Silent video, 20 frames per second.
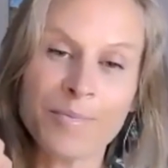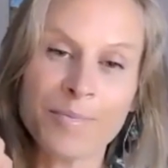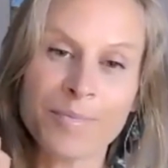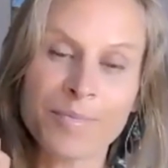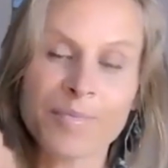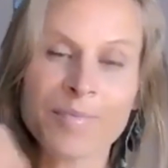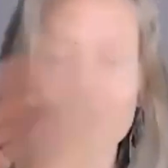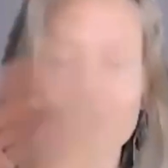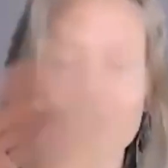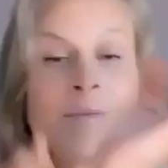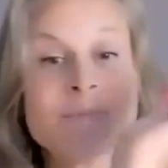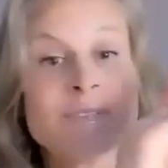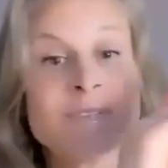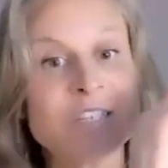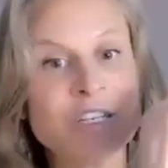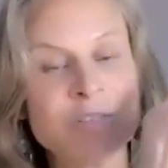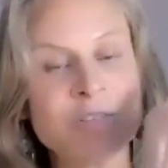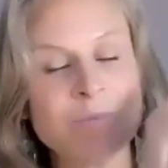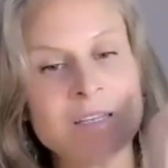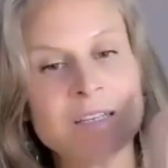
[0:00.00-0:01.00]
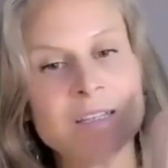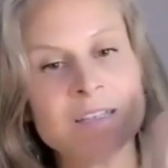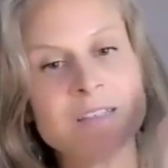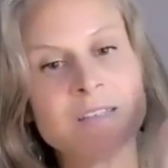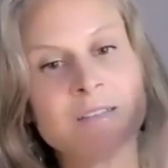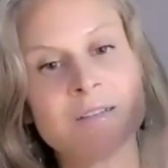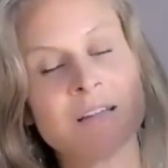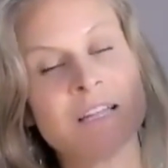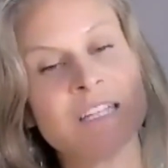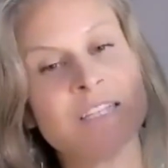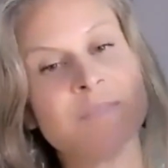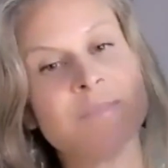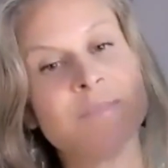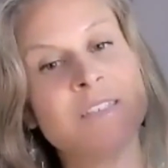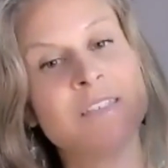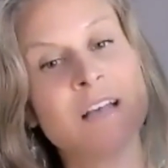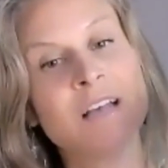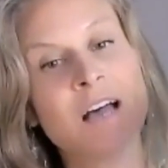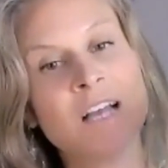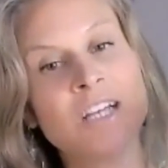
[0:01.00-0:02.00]
Oh, excuse me. Let's
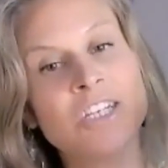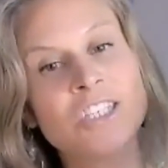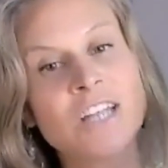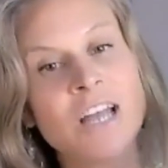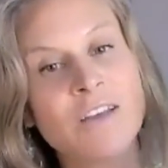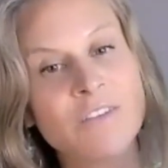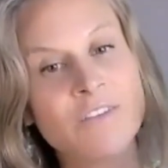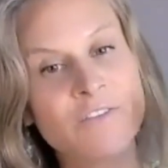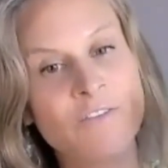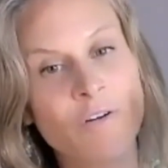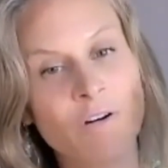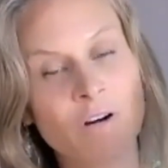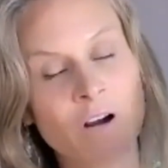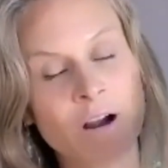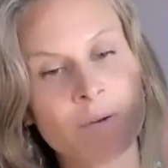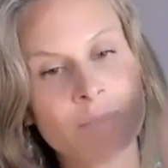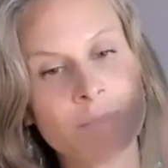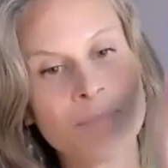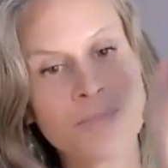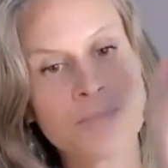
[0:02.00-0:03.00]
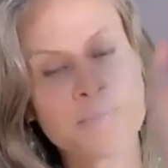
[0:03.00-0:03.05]
massage down the forearm.